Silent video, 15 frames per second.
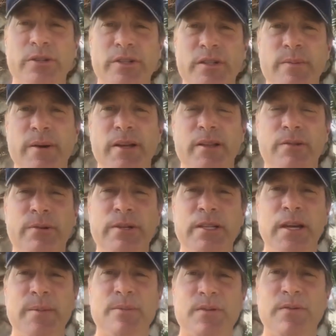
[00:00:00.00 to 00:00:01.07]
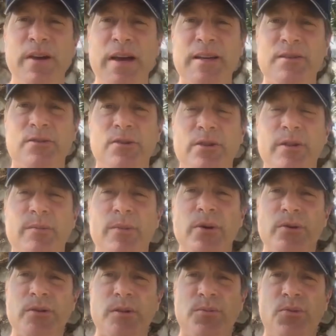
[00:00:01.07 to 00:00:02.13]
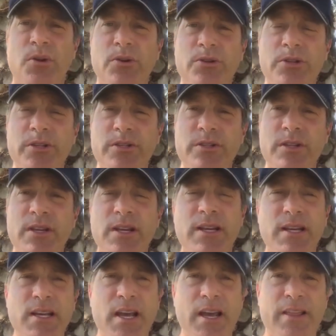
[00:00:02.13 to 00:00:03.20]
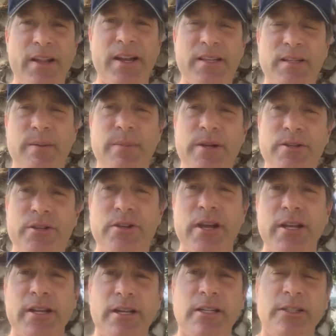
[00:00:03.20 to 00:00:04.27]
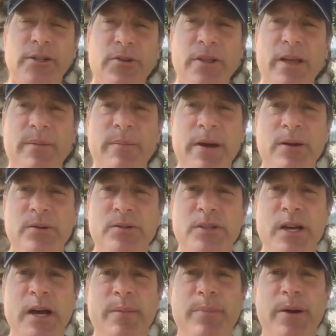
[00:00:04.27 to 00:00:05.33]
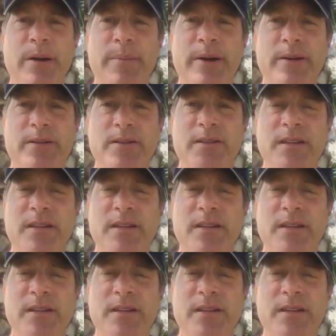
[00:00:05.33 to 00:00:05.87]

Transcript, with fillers: which is about three times faster than most approaches. And then, as I mentioned, you had to clear that mountaintop by about